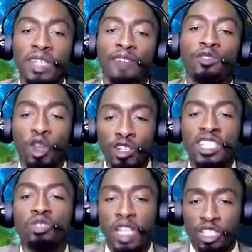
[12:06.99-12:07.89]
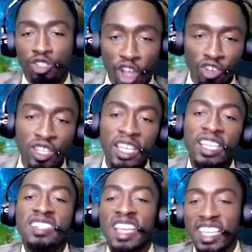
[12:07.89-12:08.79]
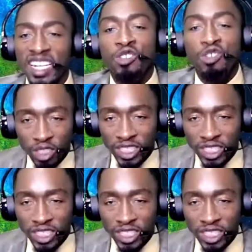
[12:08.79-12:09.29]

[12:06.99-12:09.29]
They have 30 days to let you know they're gonna use